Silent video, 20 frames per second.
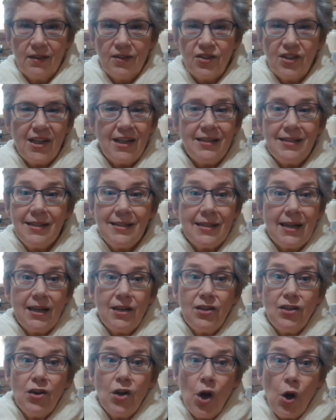Chances are
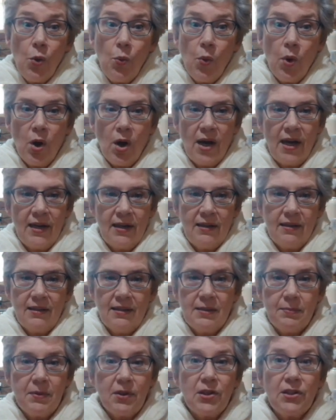you know why.
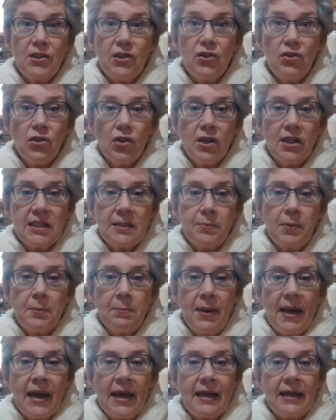It's because you're not as
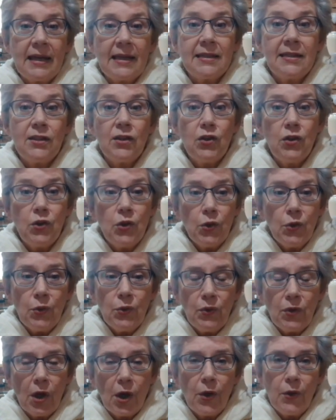prepared as
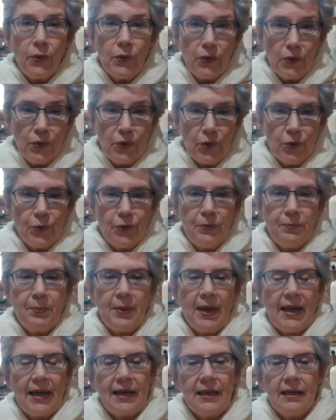you know you should
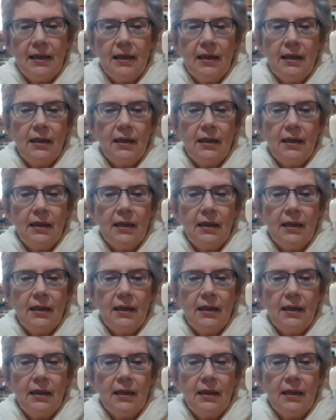be.